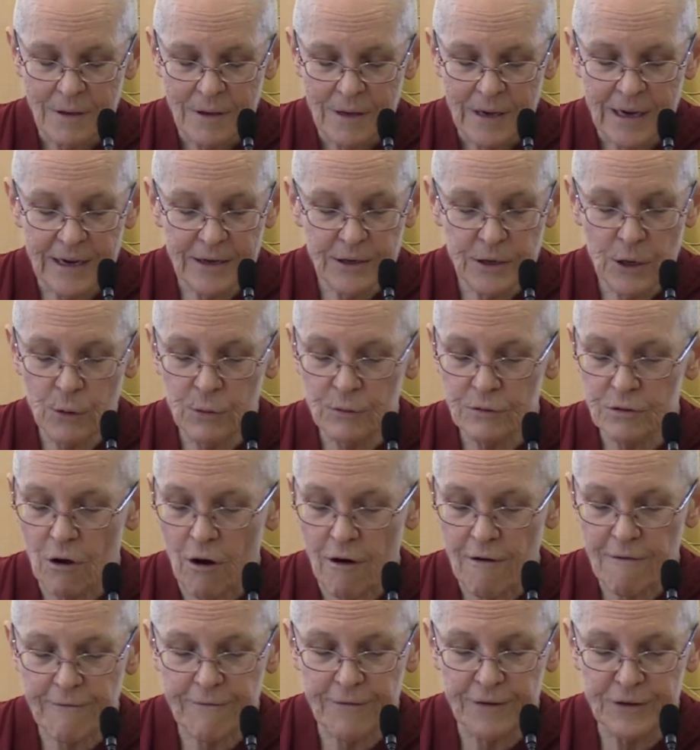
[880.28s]
He knows
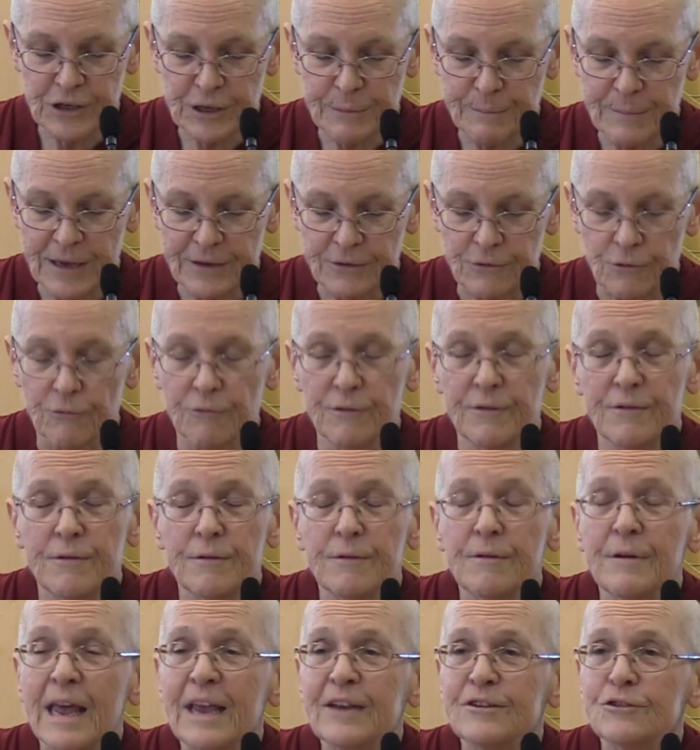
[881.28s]
our fundamental
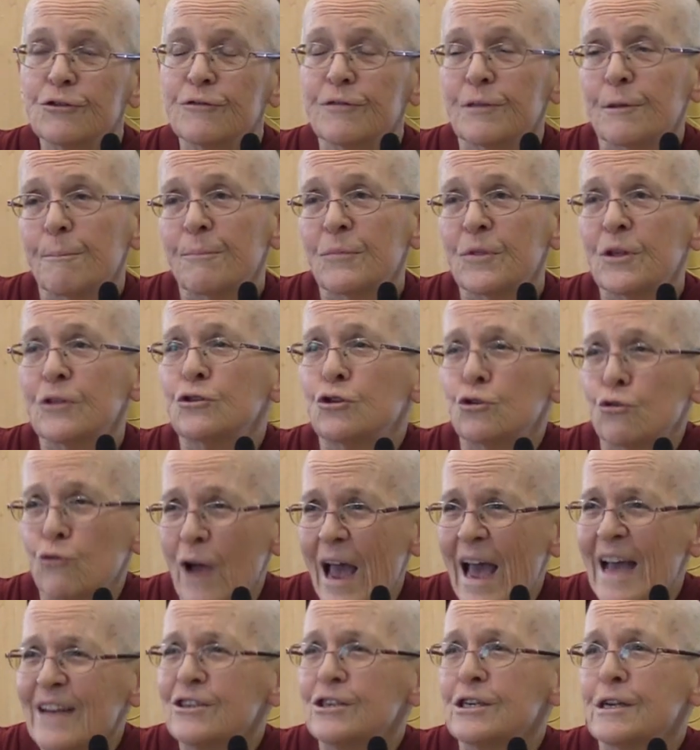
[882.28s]
nature. The, the
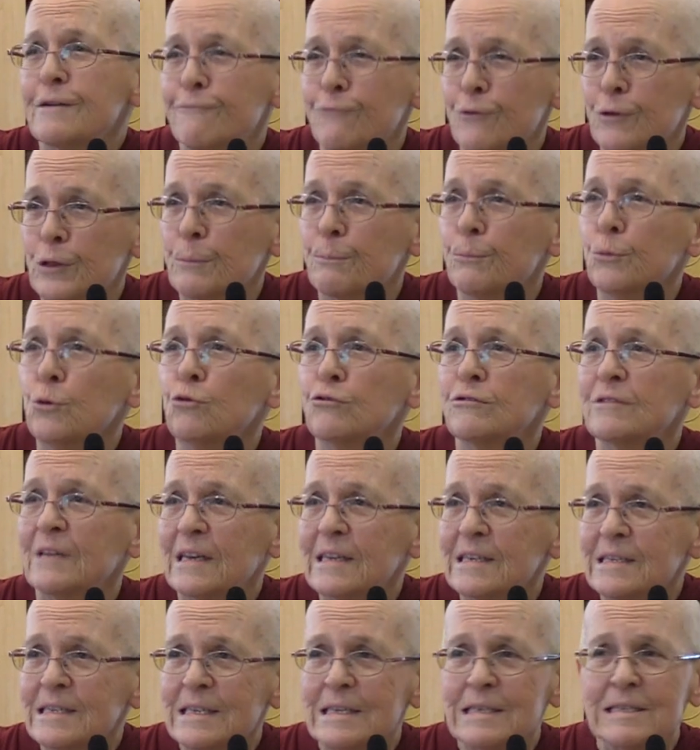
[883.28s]
tragedy for the Buddha is that
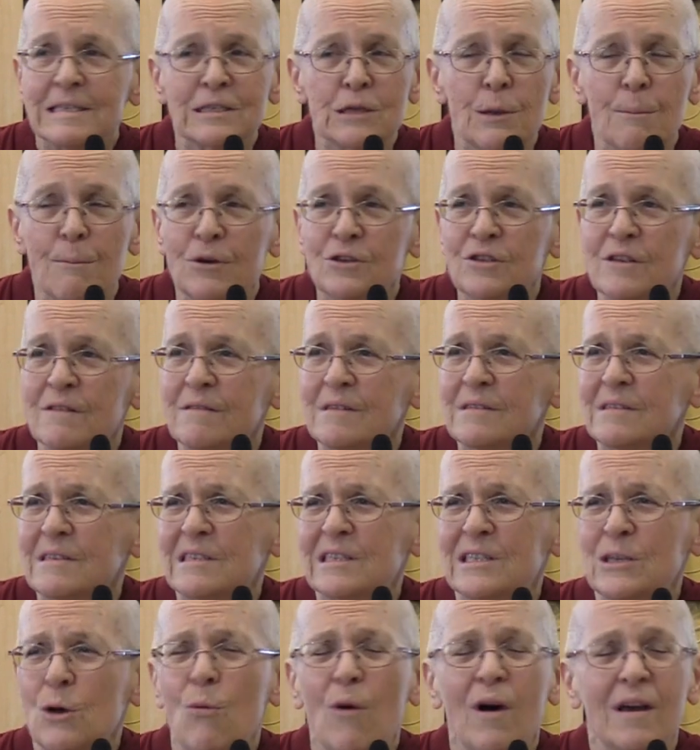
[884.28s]
he sees so much of this
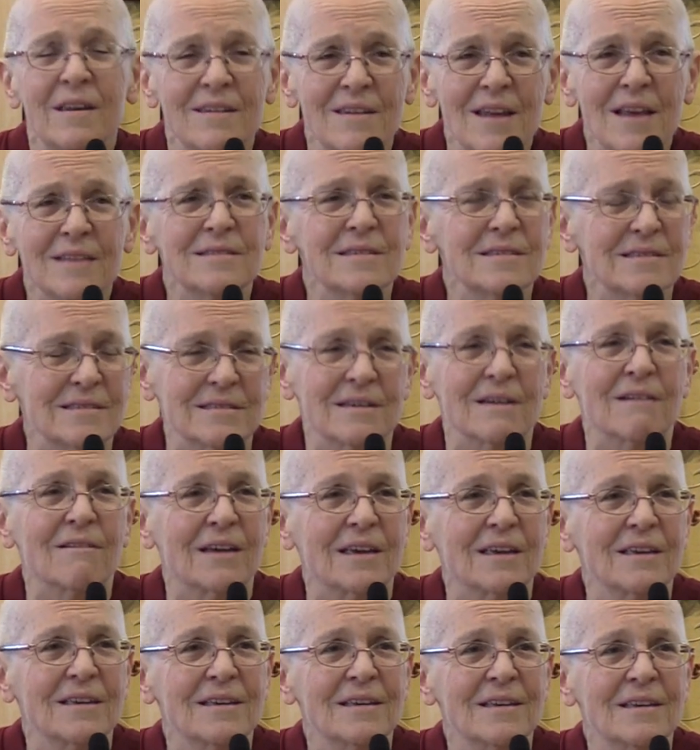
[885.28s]
is so
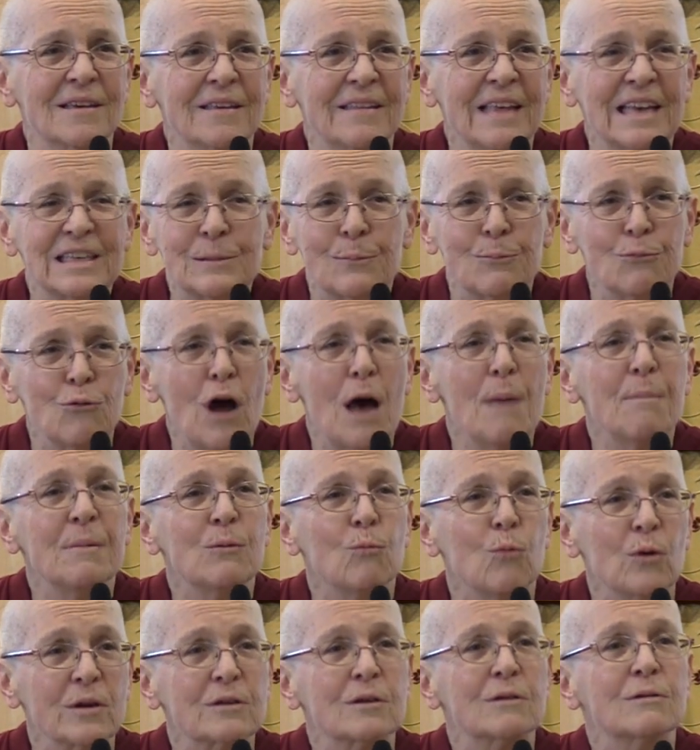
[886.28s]
unnecessary. That's probably
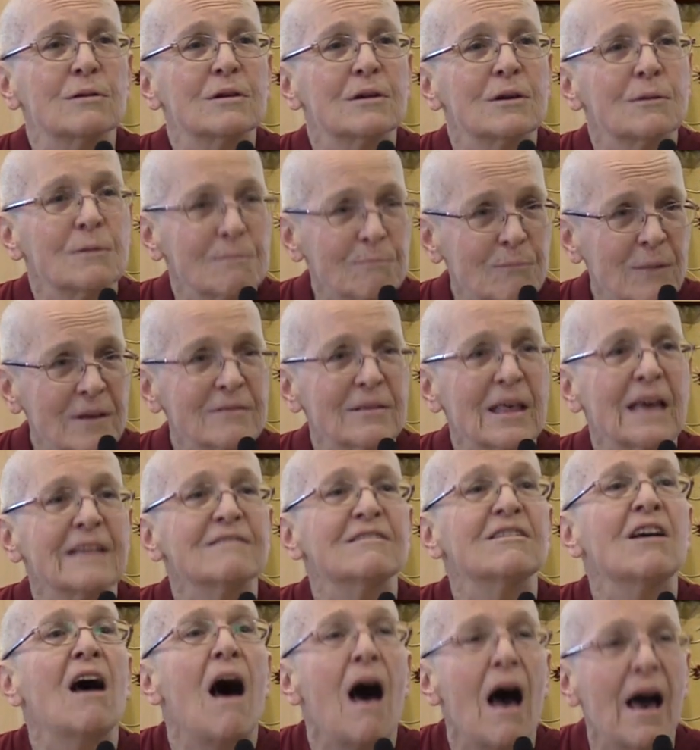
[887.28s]
what but
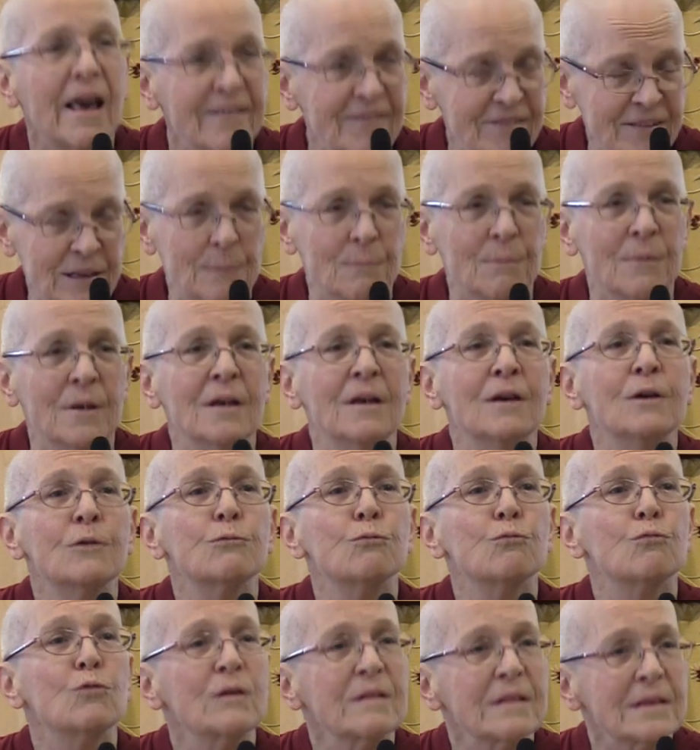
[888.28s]
that ties him,
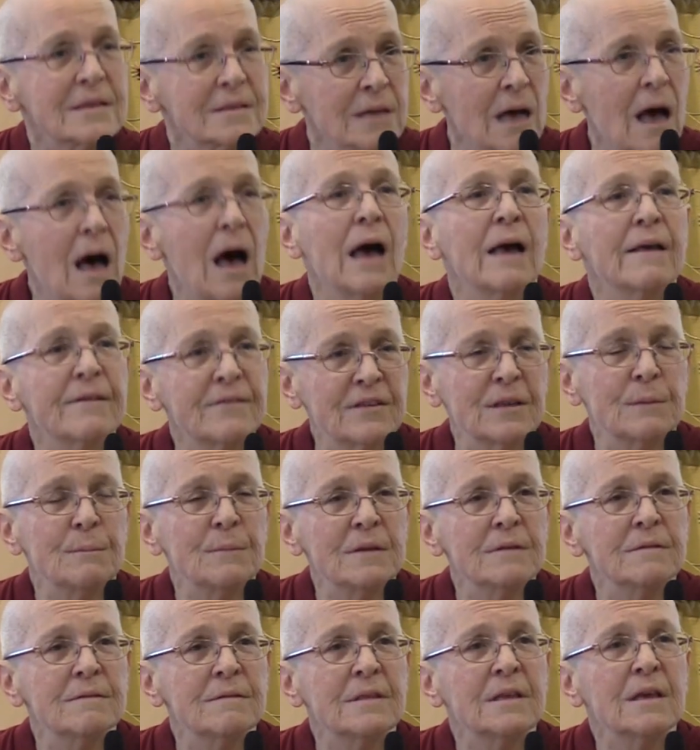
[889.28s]
really ties him,
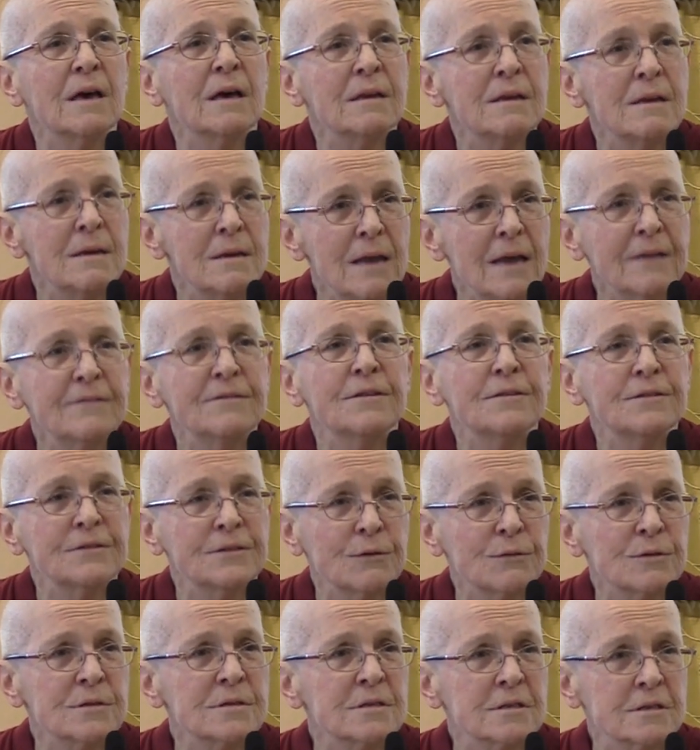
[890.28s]
is the
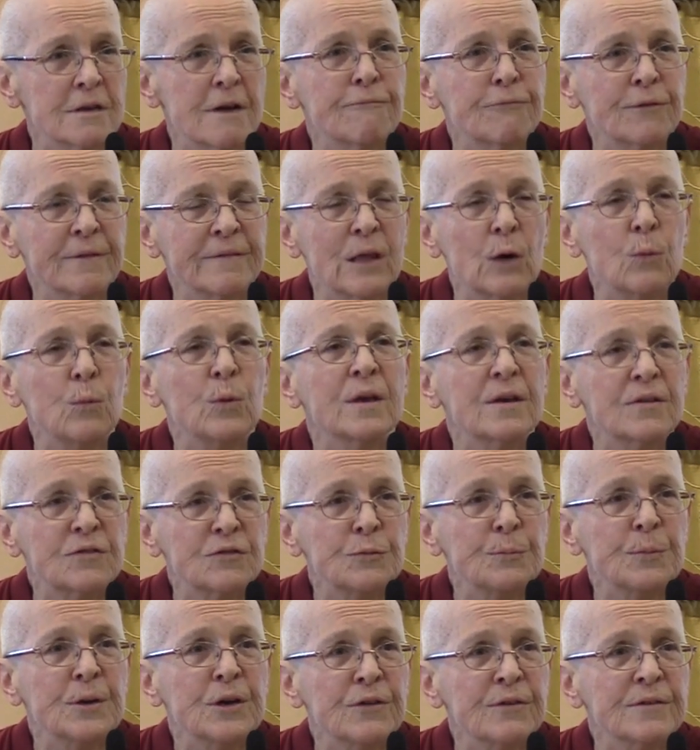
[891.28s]
unnecessary suffering that we
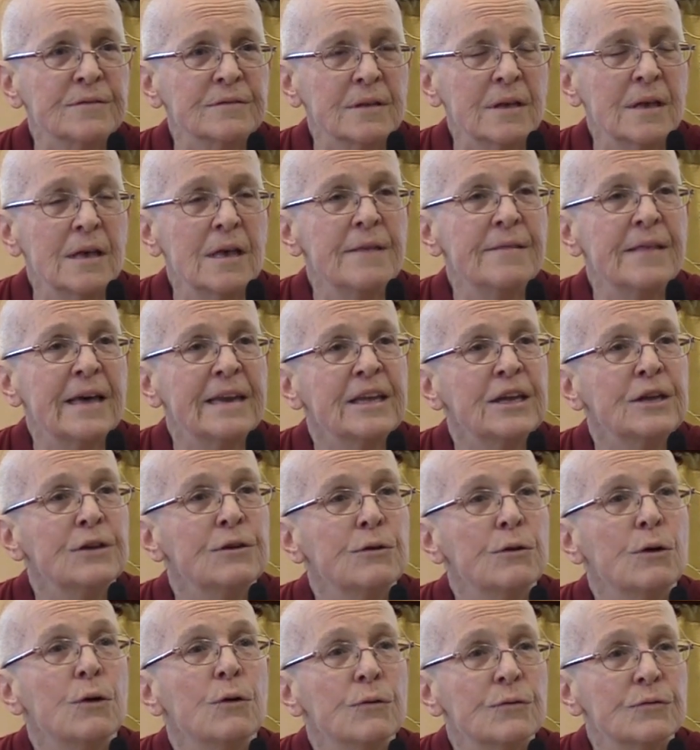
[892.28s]
experience that he
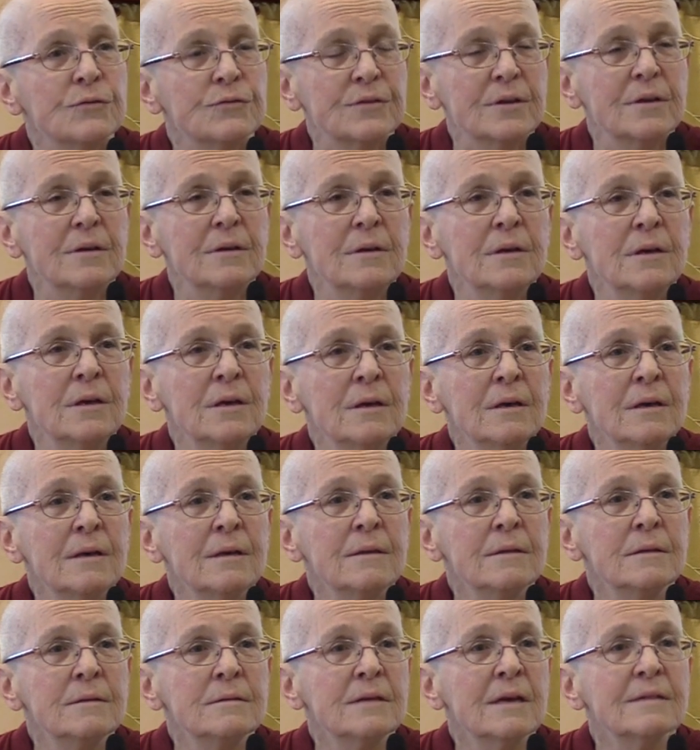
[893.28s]
knows
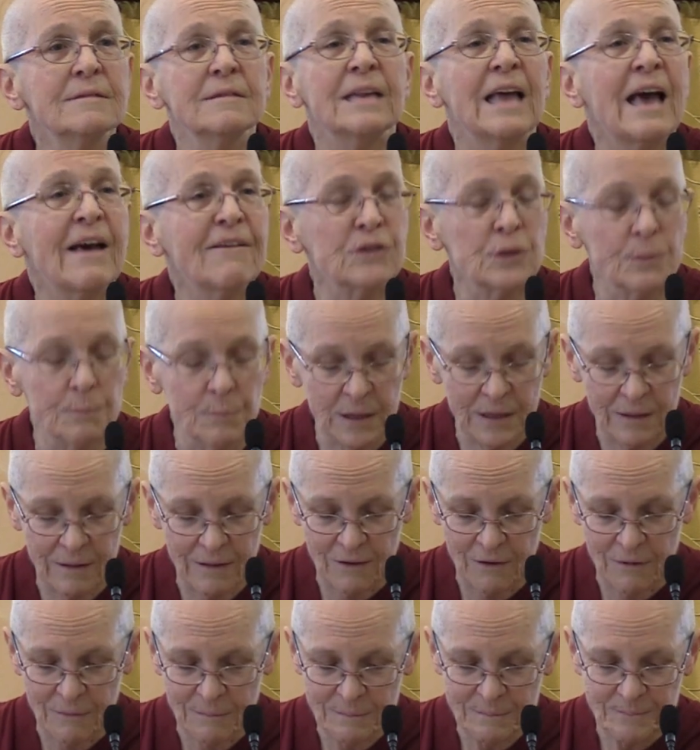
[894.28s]
doesn't have to be
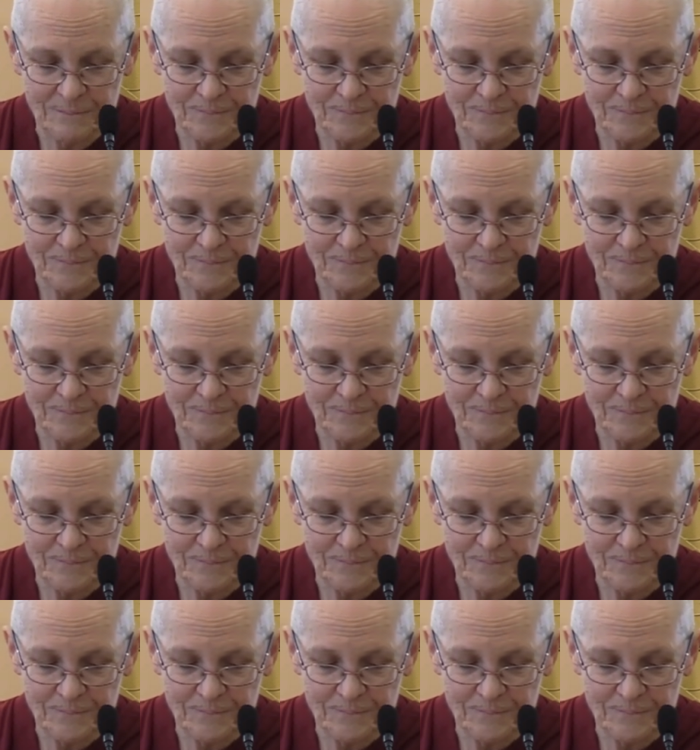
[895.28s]
there.